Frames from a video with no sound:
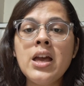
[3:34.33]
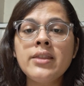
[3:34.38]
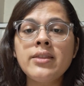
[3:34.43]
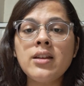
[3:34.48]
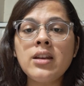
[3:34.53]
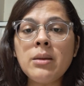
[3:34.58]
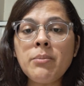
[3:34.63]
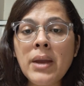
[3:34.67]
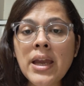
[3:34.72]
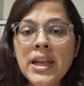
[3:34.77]

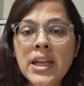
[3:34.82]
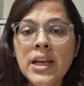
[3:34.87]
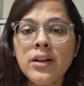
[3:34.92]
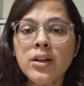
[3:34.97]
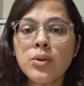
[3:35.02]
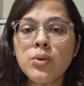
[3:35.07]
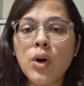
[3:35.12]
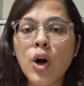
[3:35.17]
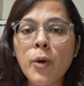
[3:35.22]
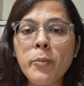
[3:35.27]
the remaining
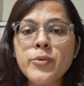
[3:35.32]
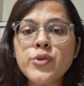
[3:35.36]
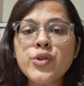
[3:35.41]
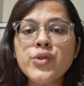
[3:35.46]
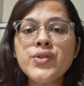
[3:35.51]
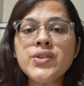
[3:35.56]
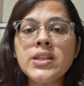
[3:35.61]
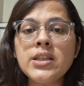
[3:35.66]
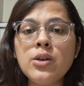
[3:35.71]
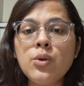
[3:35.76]
two
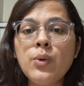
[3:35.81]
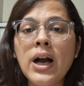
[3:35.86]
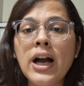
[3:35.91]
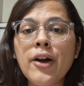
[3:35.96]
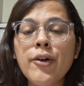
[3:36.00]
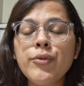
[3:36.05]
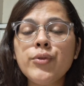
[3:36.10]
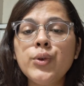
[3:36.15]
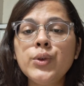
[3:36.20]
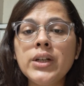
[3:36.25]
options you
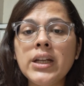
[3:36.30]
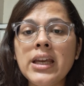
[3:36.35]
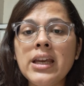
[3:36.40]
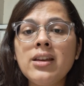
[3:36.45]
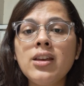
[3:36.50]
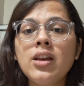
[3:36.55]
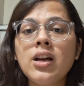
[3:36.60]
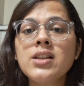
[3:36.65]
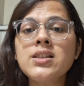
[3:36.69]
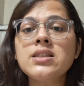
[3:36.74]
have to
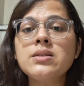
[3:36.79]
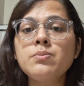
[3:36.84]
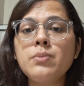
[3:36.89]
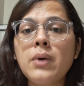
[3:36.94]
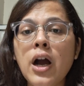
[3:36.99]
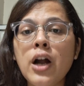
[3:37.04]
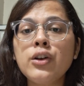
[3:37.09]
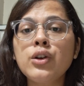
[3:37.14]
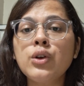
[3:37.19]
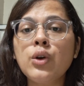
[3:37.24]
take a
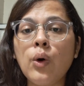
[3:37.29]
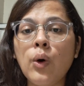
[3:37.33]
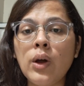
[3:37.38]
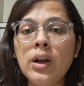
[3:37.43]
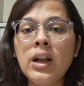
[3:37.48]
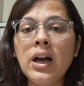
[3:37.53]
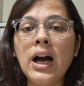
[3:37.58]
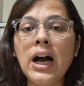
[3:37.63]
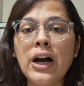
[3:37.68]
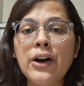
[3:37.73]
smart
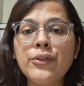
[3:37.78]
call